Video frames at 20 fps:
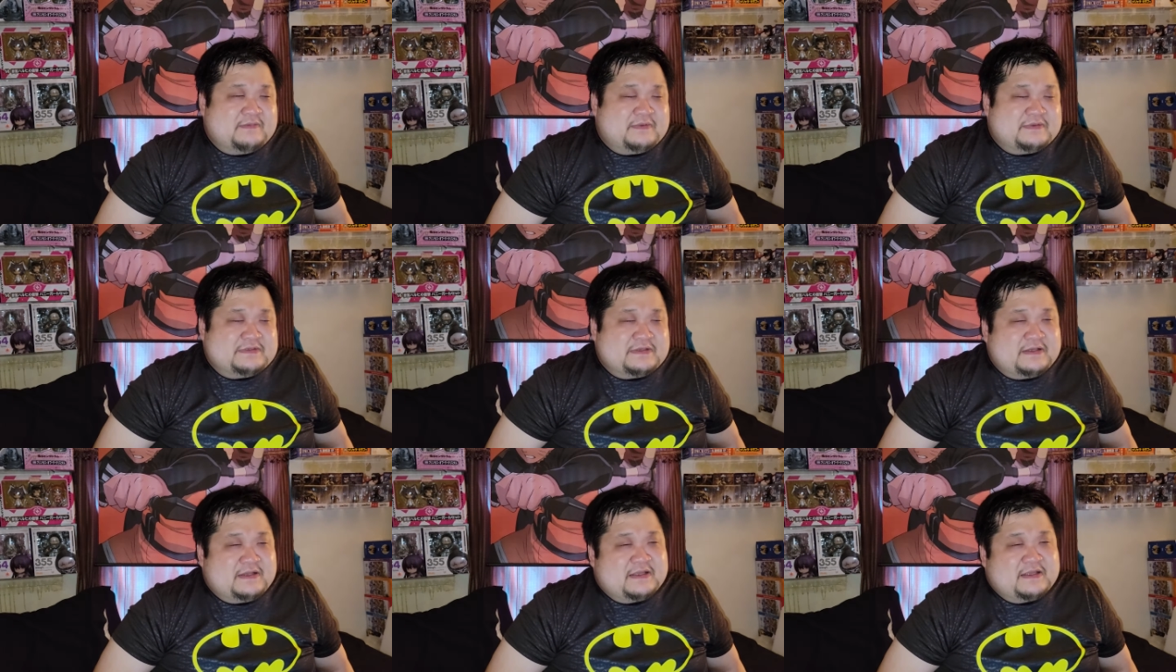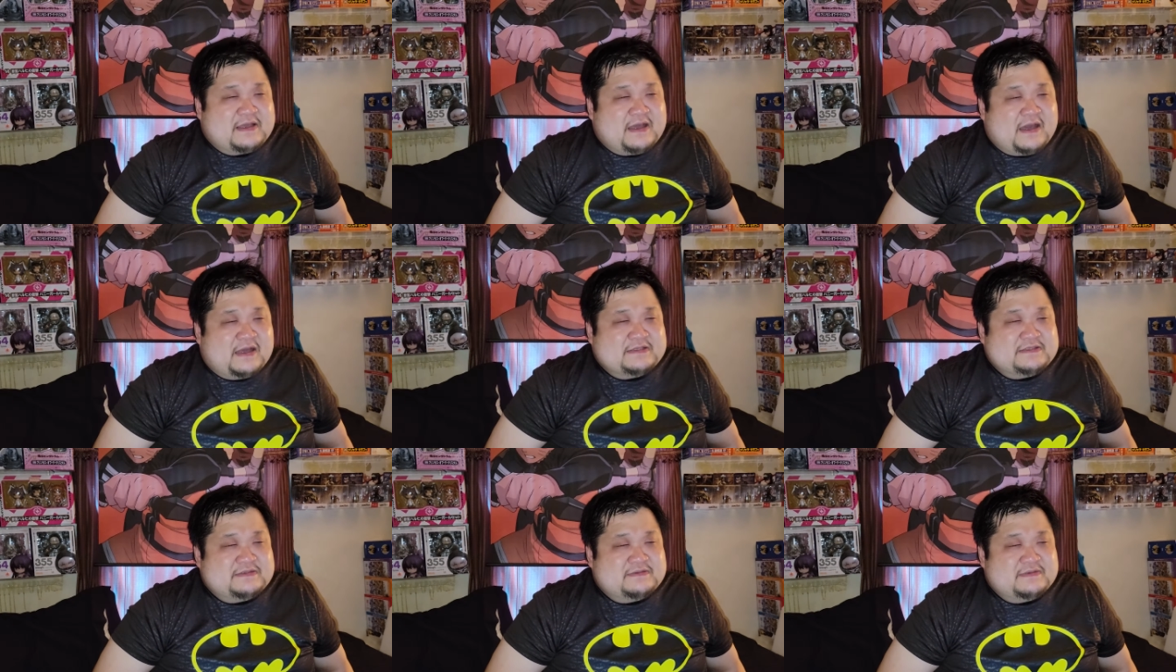but some of the
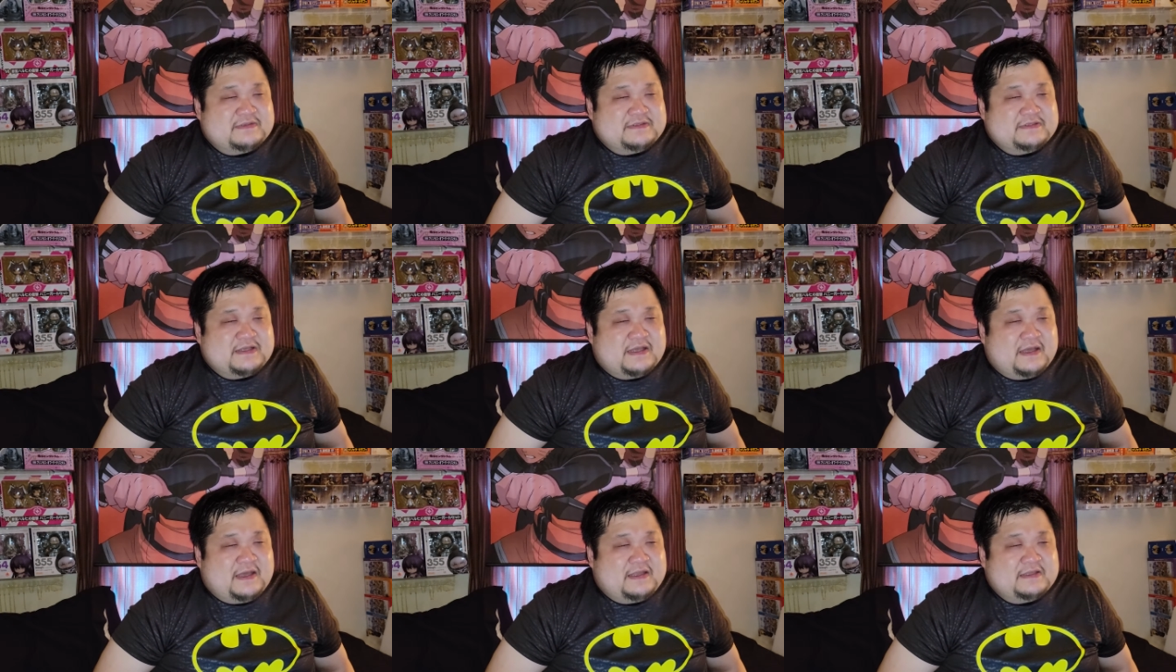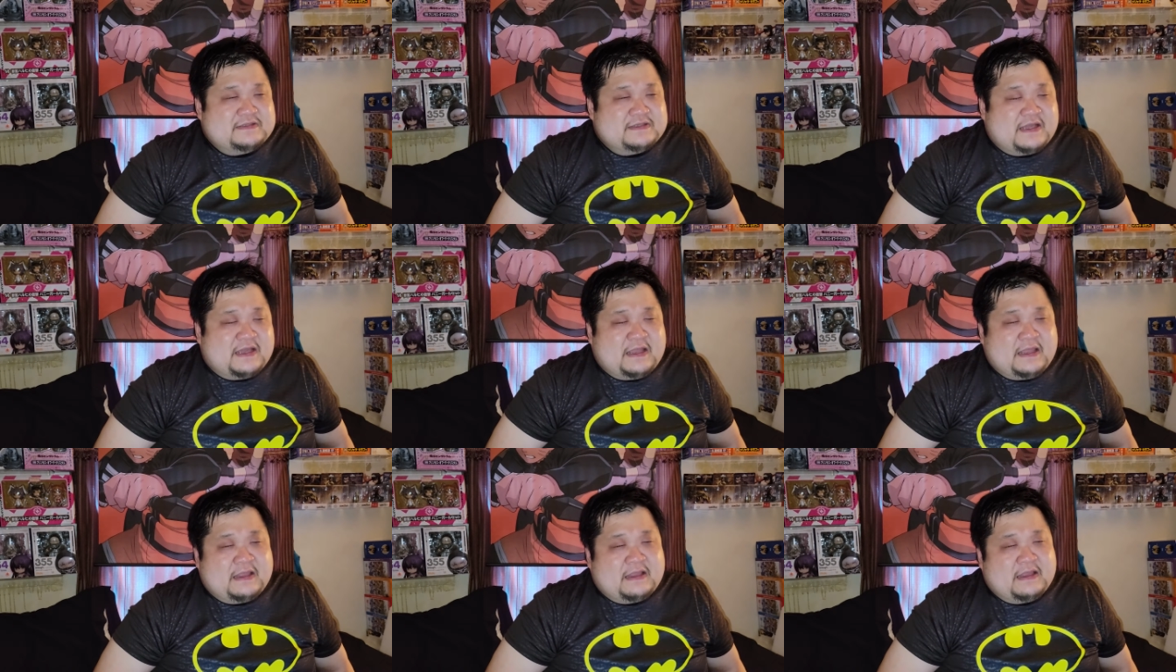costume designs
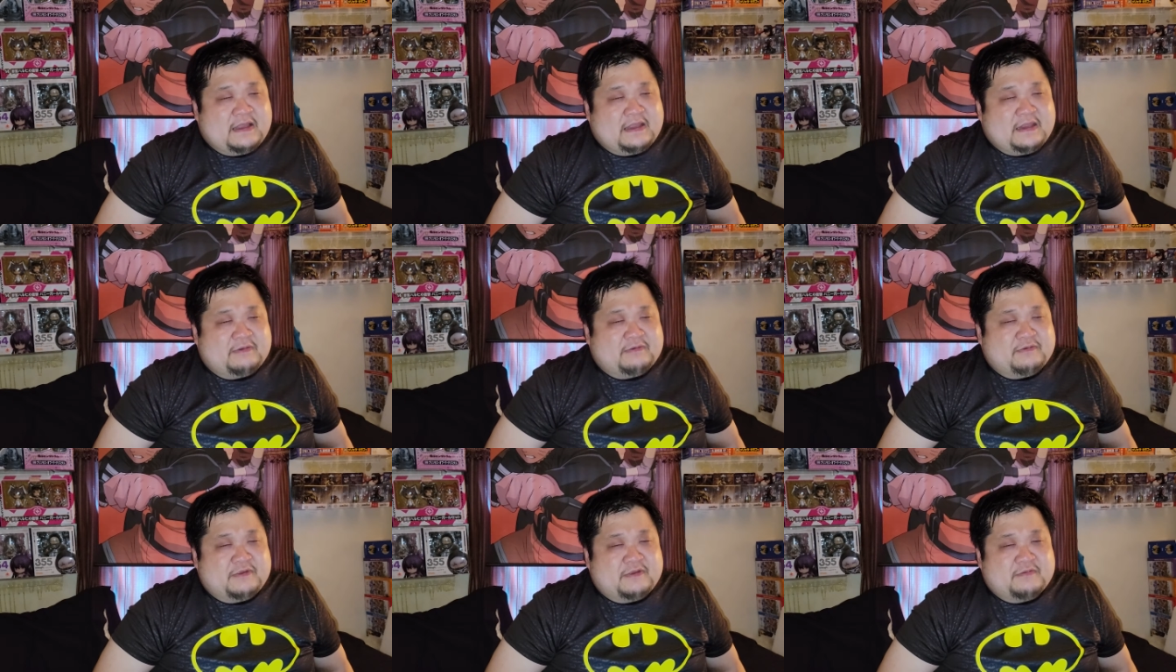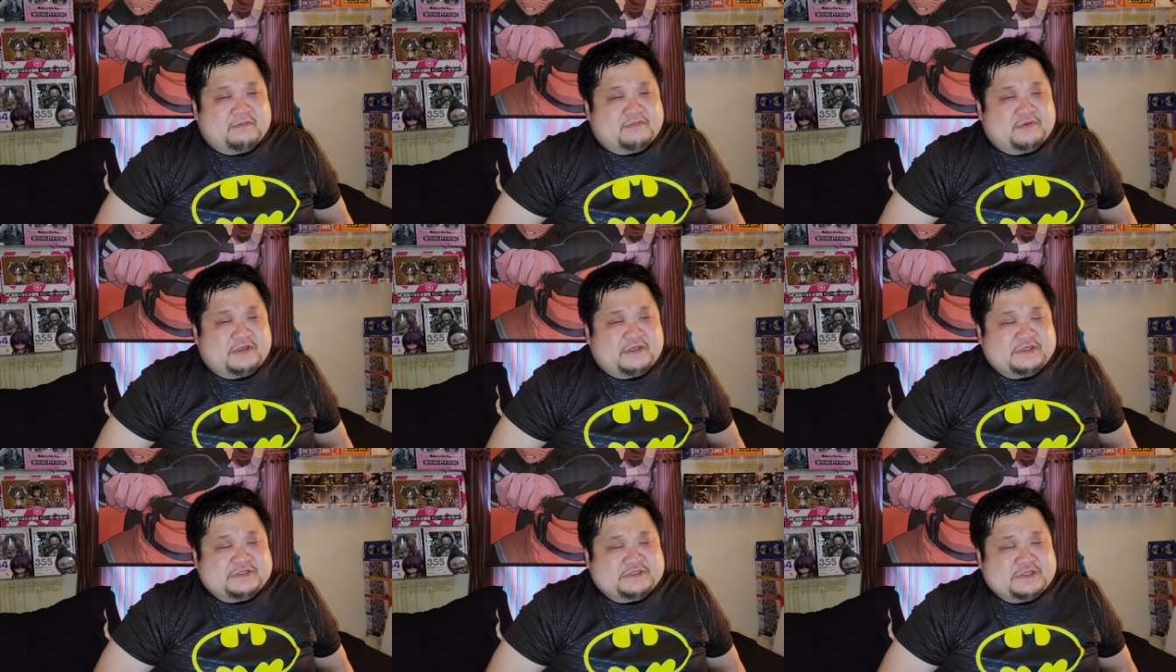I didn't really
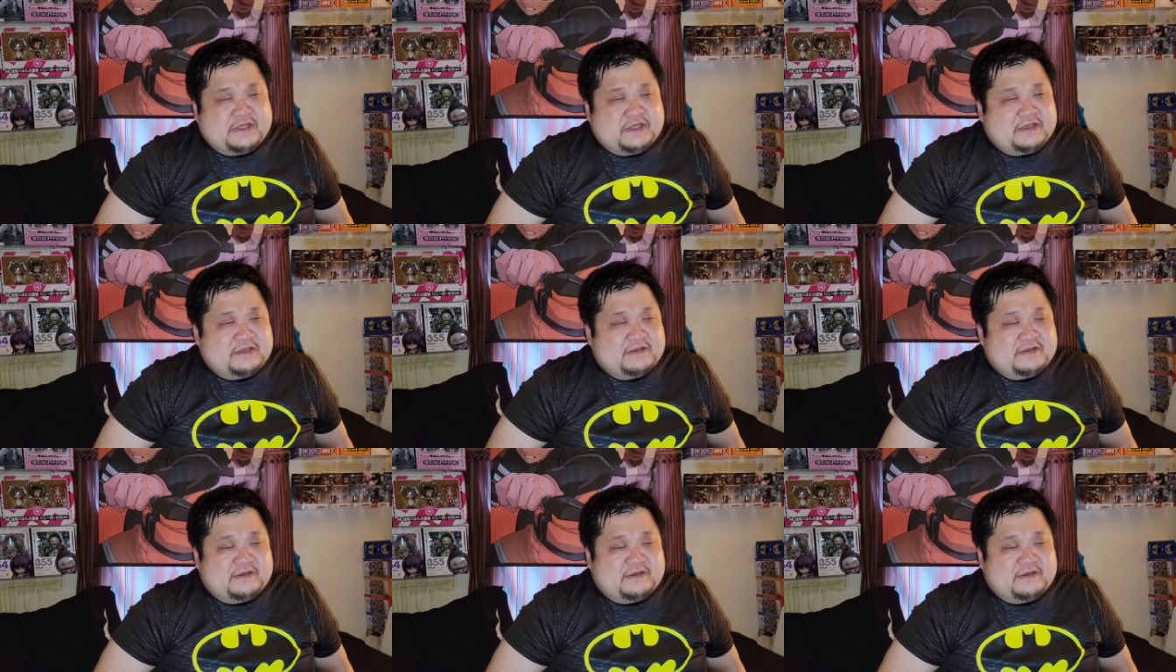appreciate.